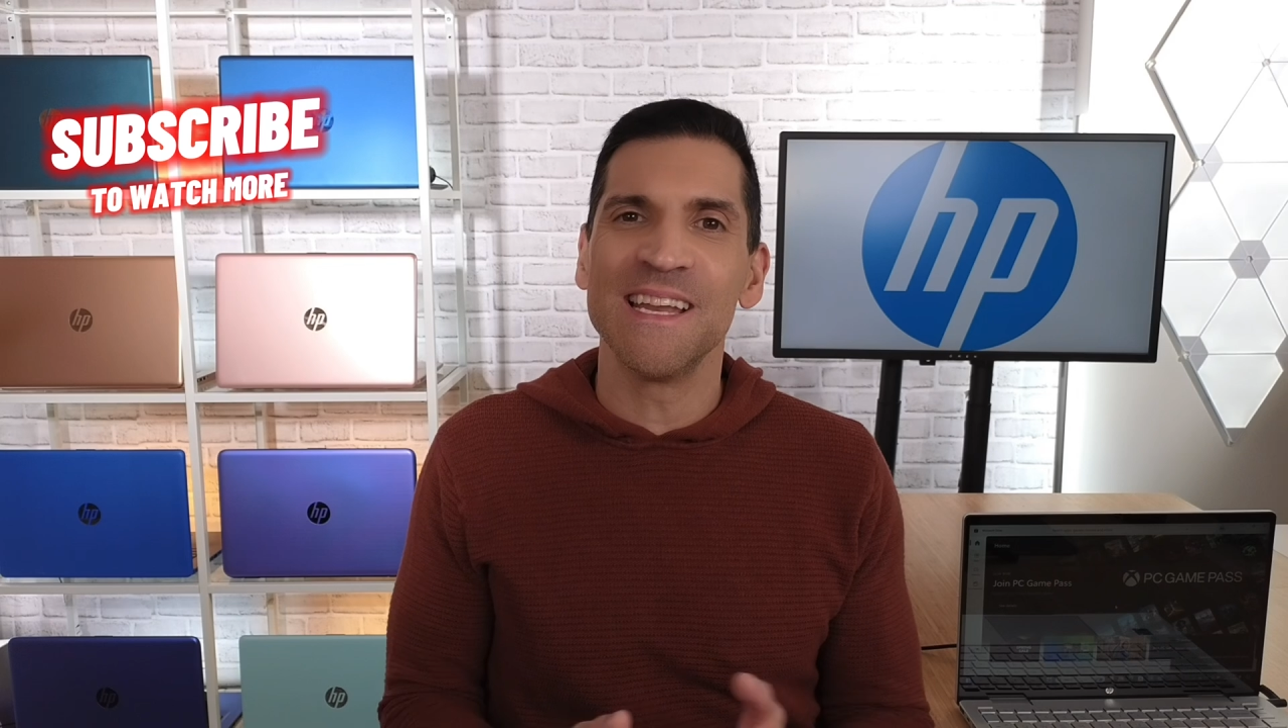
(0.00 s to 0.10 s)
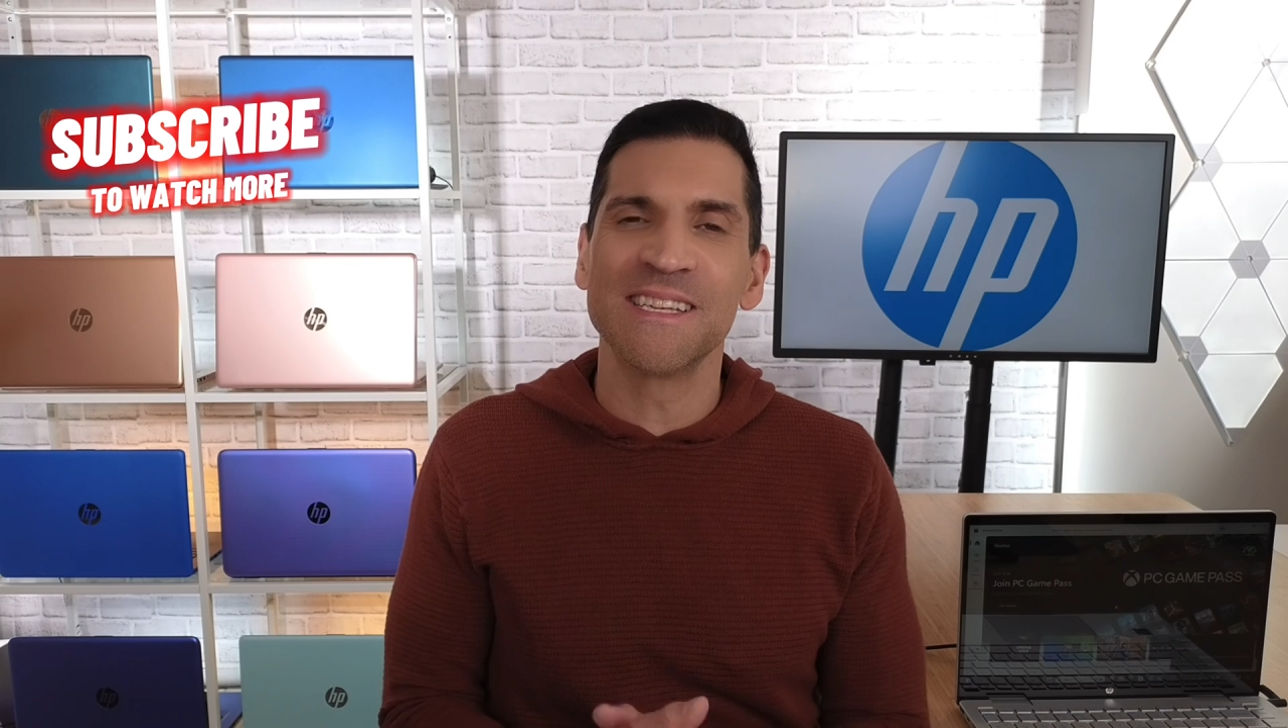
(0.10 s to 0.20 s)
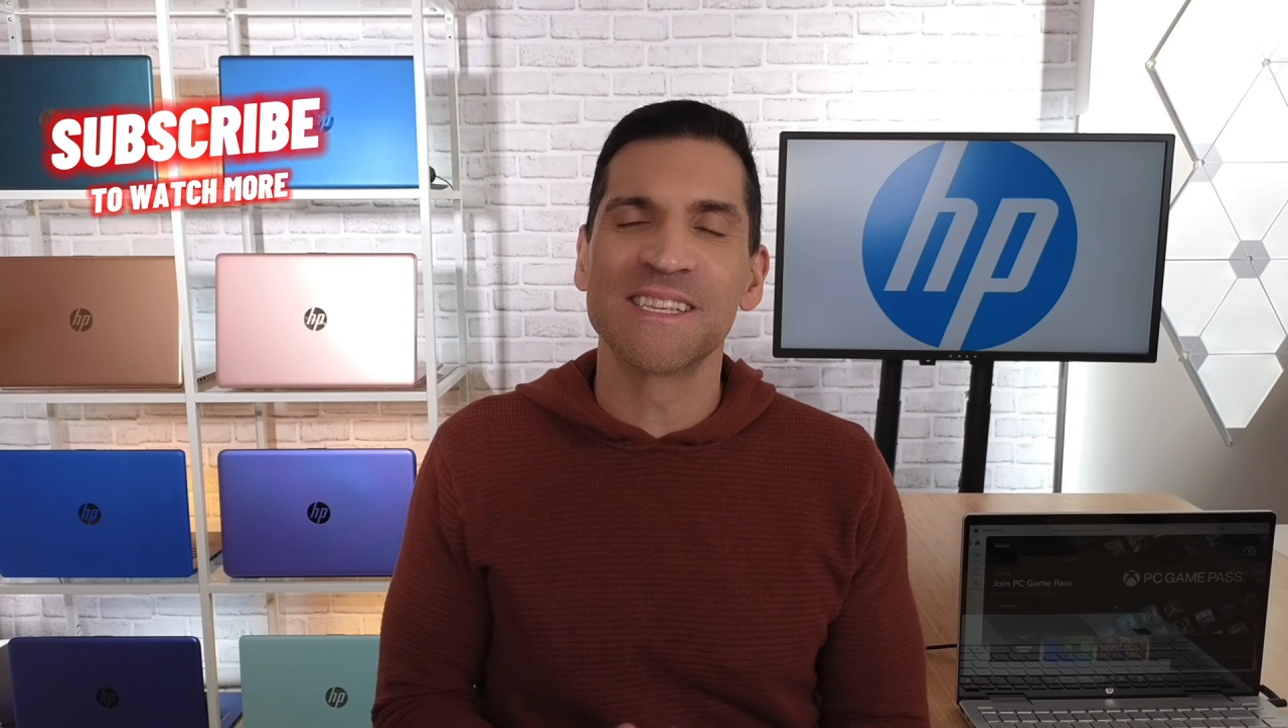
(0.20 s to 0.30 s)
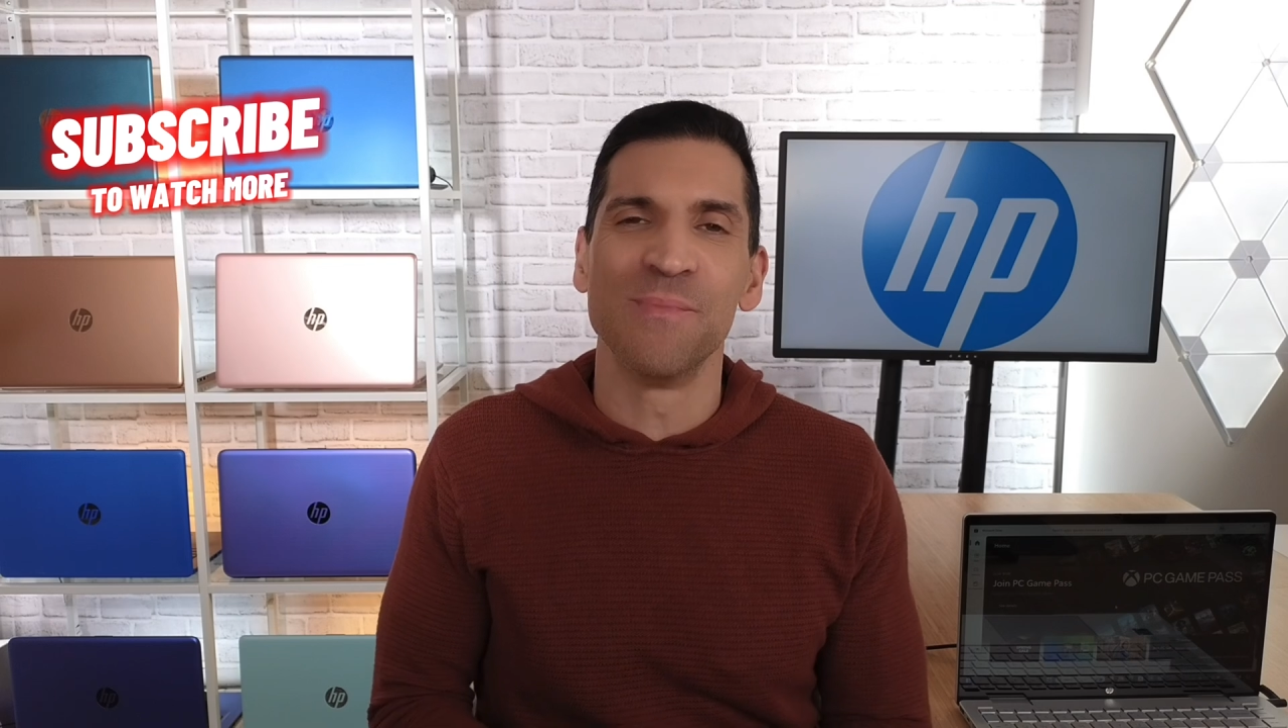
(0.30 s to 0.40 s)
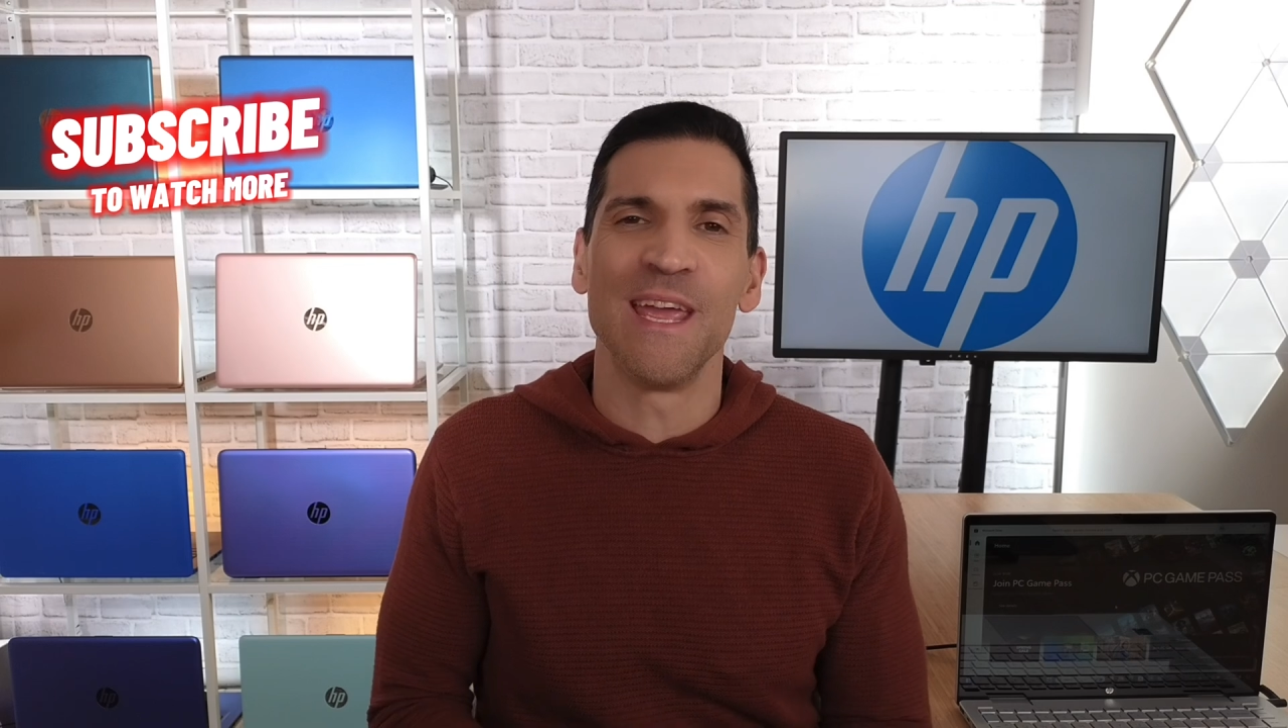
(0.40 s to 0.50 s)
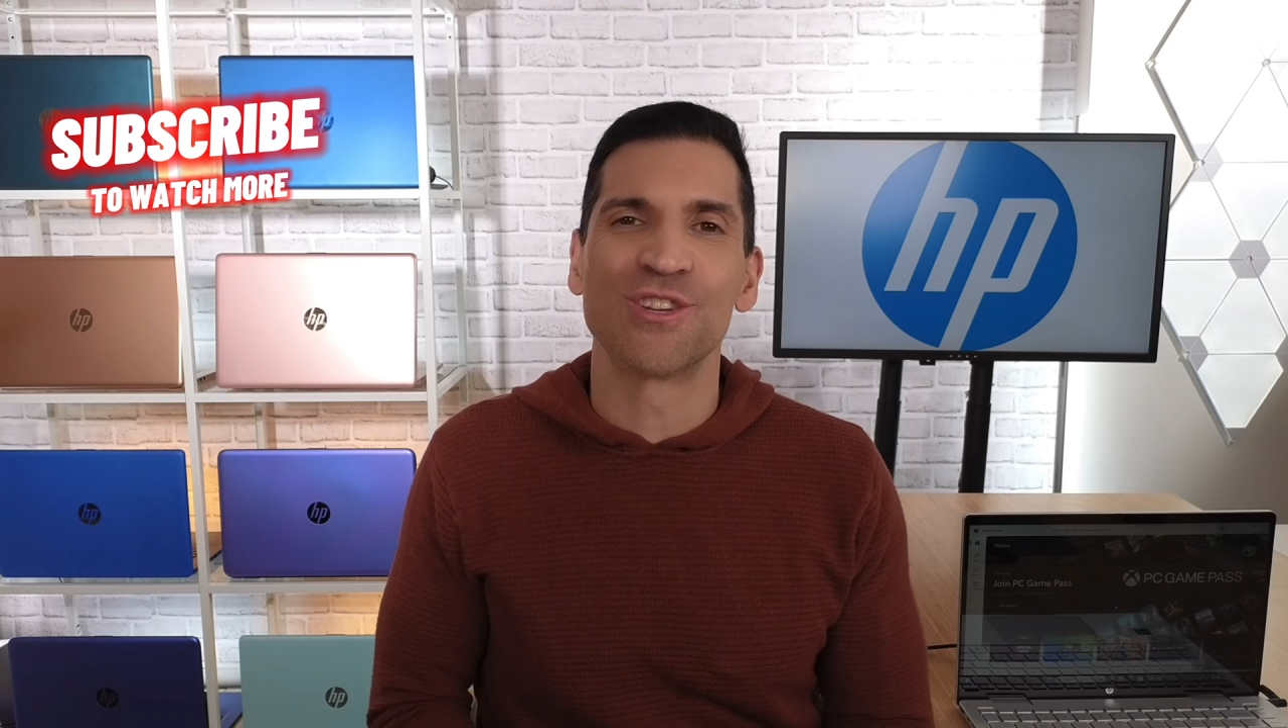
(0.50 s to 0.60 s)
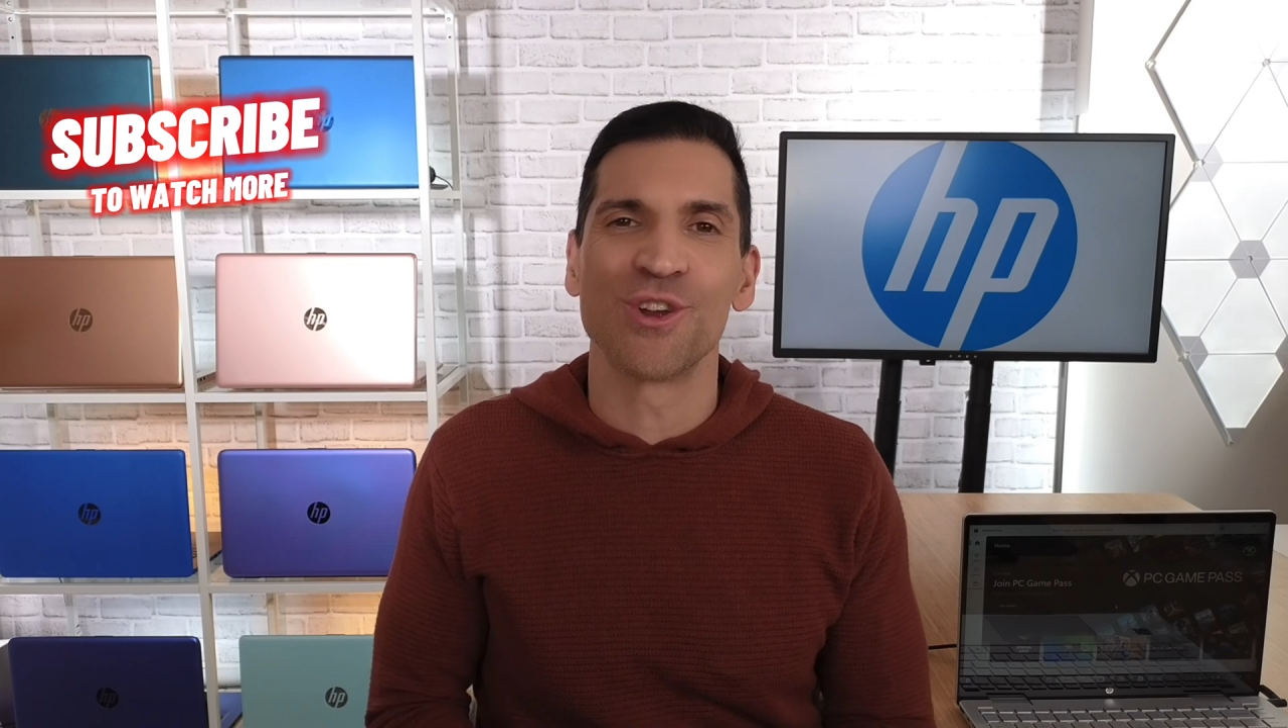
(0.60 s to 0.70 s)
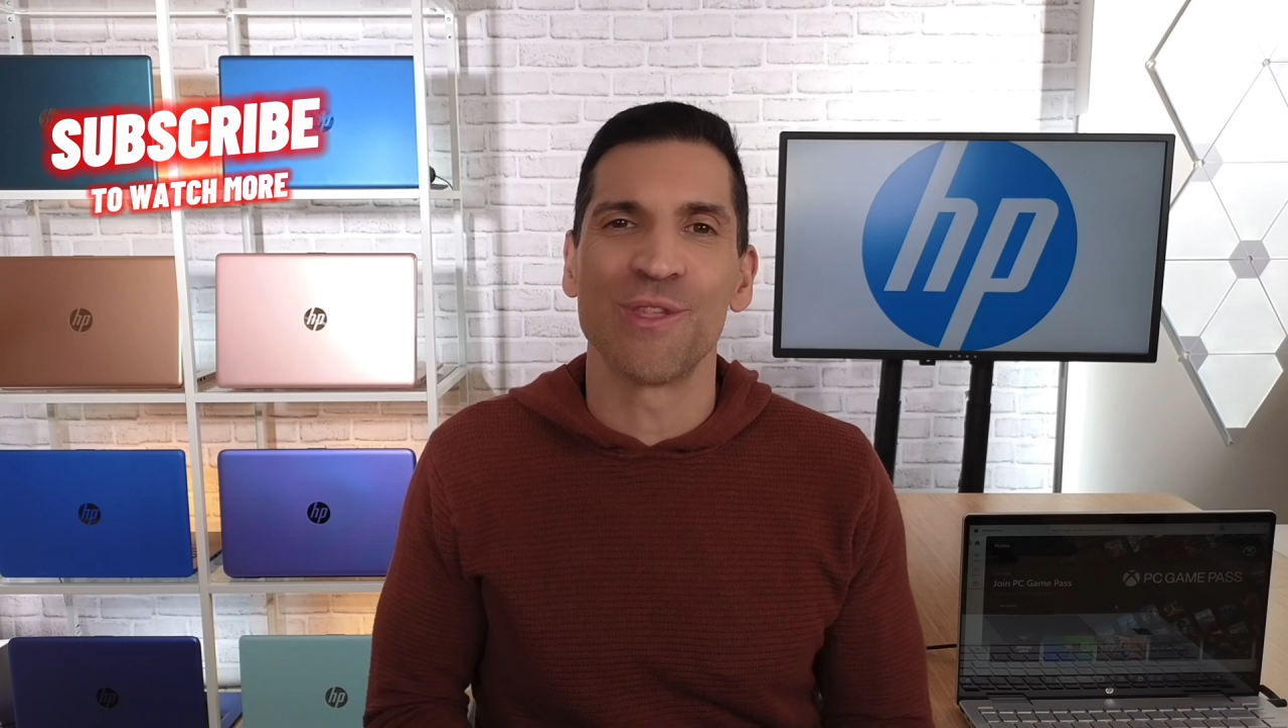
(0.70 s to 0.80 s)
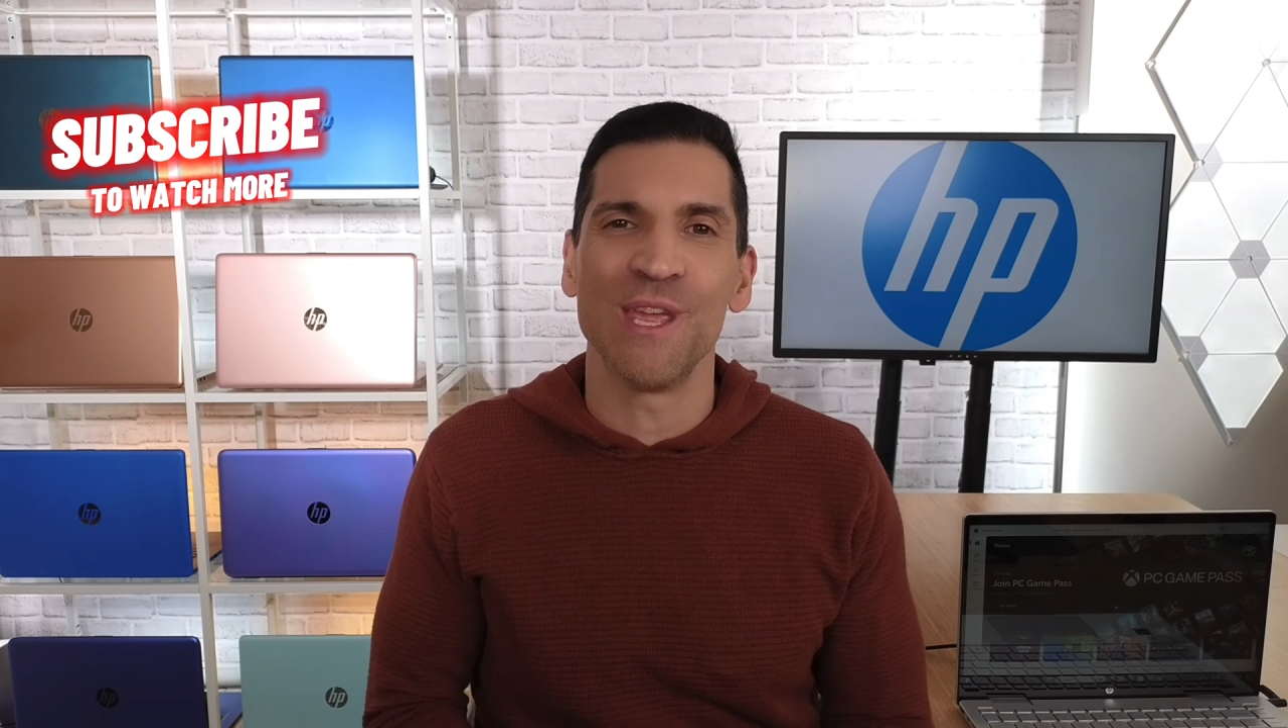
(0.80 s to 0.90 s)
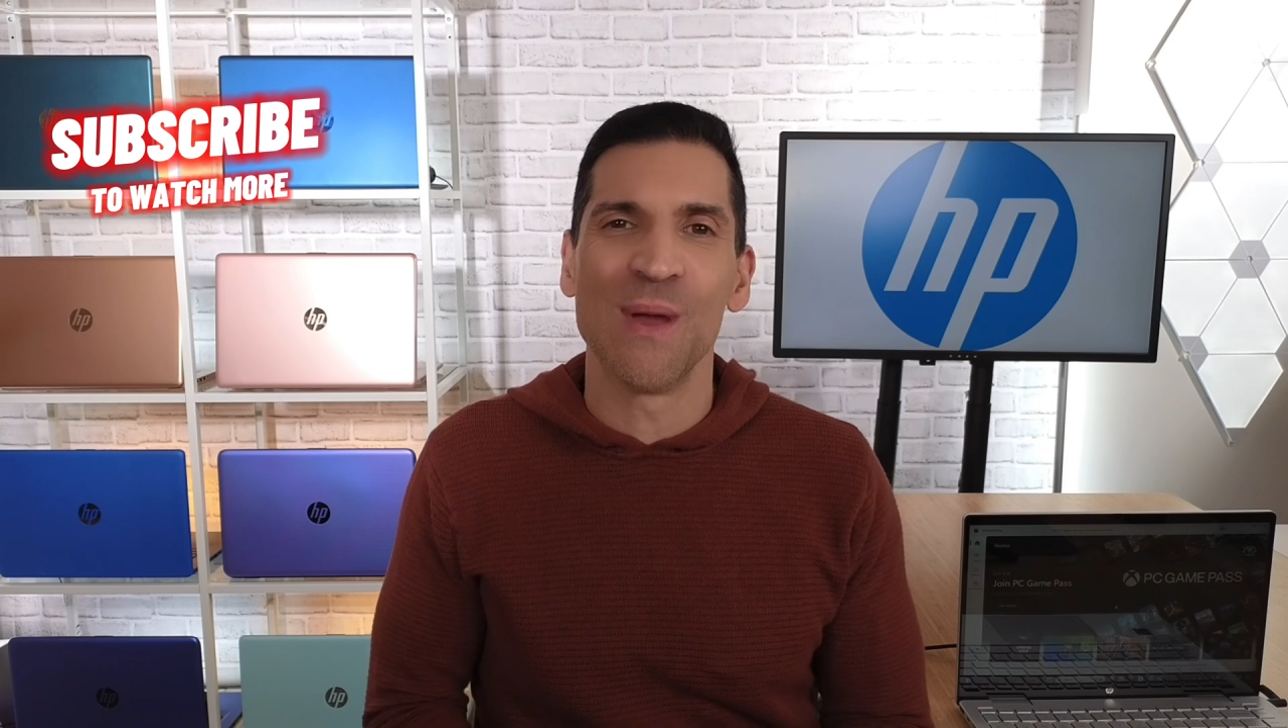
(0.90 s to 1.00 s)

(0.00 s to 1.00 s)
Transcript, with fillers: is to make sure that